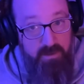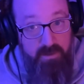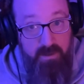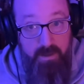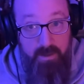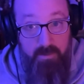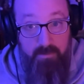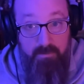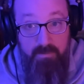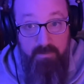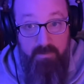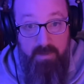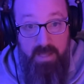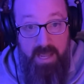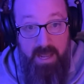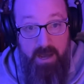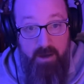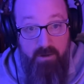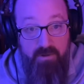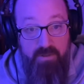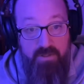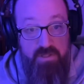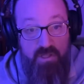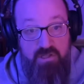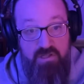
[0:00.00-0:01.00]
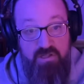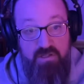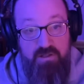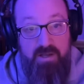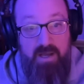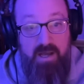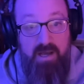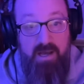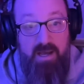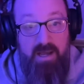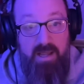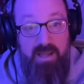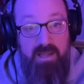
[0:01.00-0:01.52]
come out of the
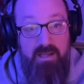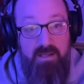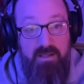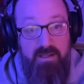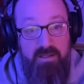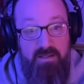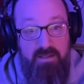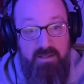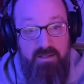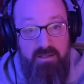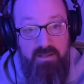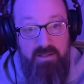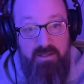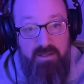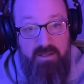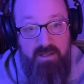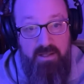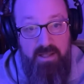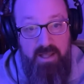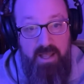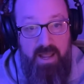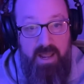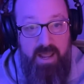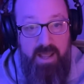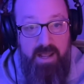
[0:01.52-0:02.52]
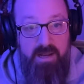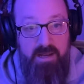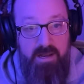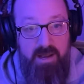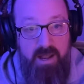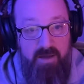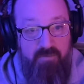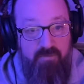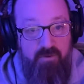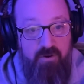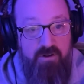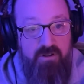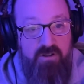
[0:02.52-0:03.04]
sky and
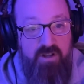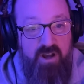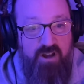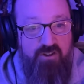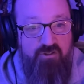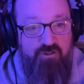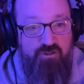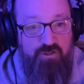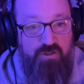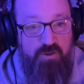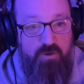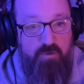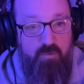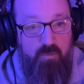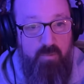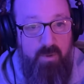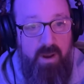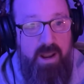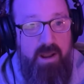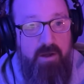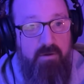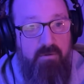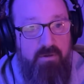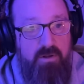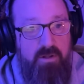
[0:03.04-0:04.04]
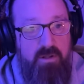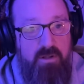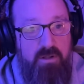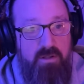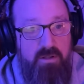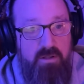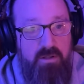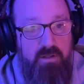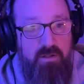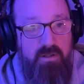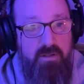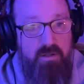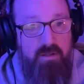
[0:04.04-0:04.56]
never touch the ground.
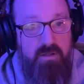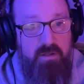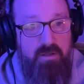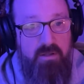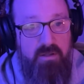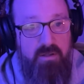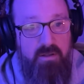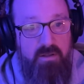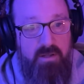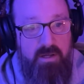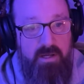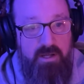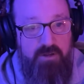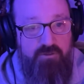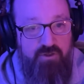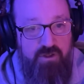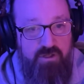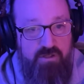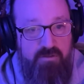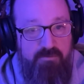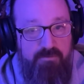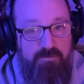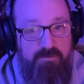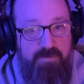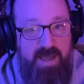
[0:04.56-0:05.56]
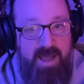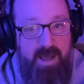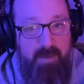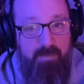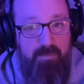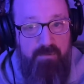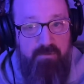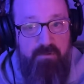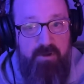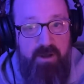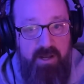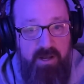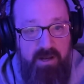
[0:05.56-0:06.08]
Like, it just
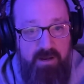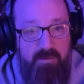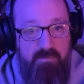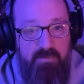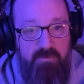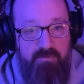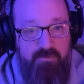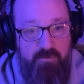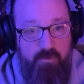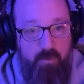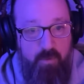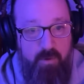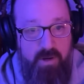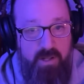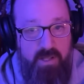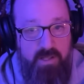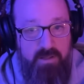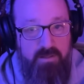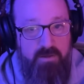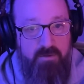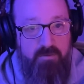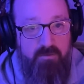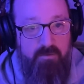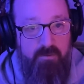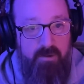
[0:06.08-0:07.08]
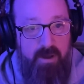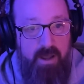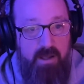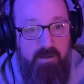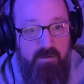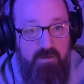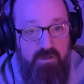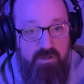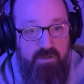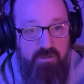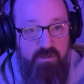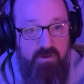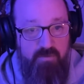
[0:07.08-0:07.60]
evaporated before it hit the
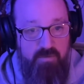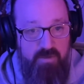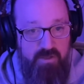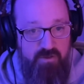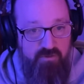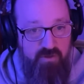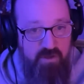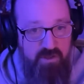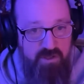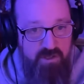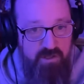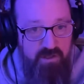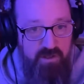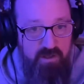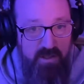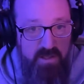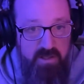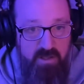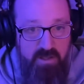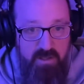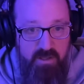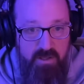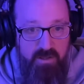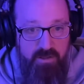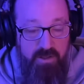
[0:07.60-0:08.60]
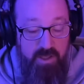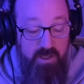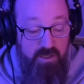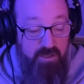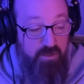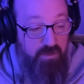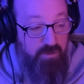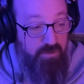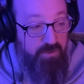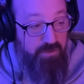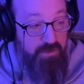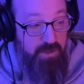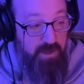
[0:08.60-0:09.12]
ground. So there was just
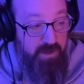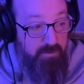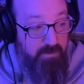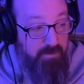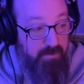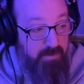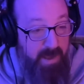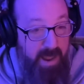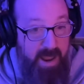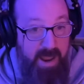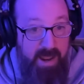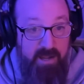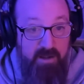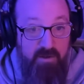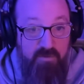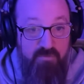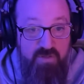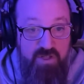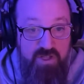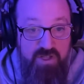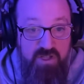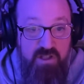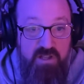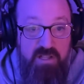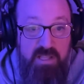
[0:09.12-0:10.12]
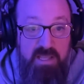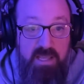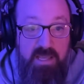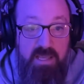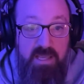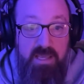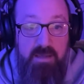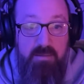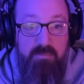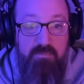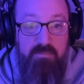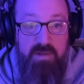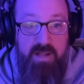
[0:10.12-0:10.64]
this thick bank of
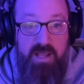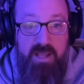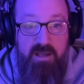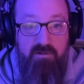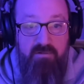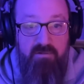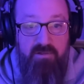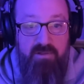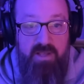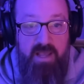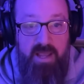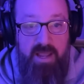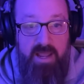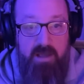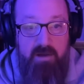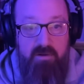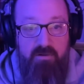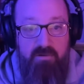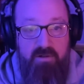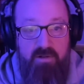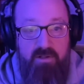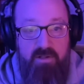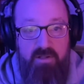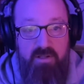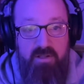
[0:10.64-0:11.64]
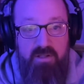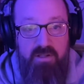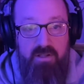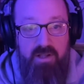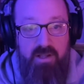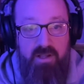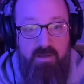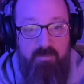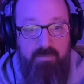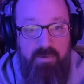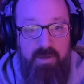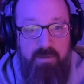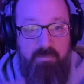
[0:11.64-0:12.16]
steam downtown,
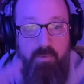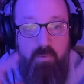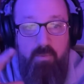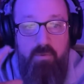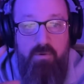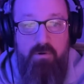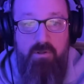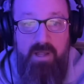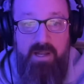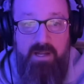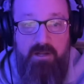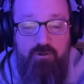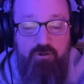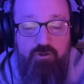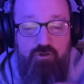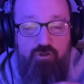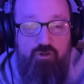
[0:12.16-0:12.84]
and people were like